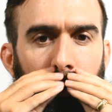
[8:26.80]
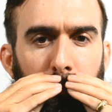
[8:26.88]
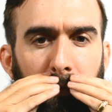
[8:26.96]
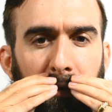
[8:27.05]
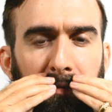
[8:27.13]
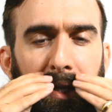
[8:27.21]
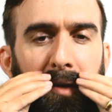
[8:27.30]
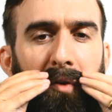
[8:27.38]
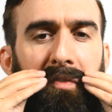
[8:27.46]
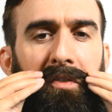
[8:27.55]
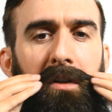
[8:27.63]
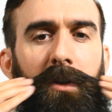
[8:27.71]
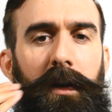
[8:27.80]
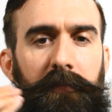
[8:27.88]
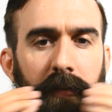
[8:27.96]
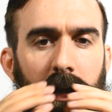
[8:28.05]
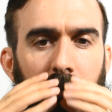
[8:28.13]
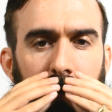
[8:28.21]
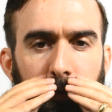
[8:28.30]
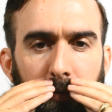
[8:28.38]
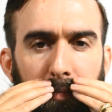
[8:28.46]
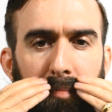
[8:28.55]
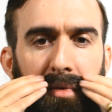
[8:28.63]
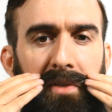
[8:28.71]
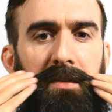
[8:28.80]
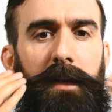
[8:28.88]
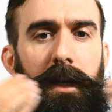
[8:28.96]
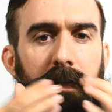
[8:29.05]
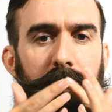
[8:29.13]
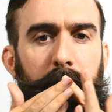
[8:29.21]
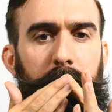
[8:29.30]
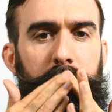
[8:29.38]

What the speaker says: Because I go for a lot of coverage with my mustache.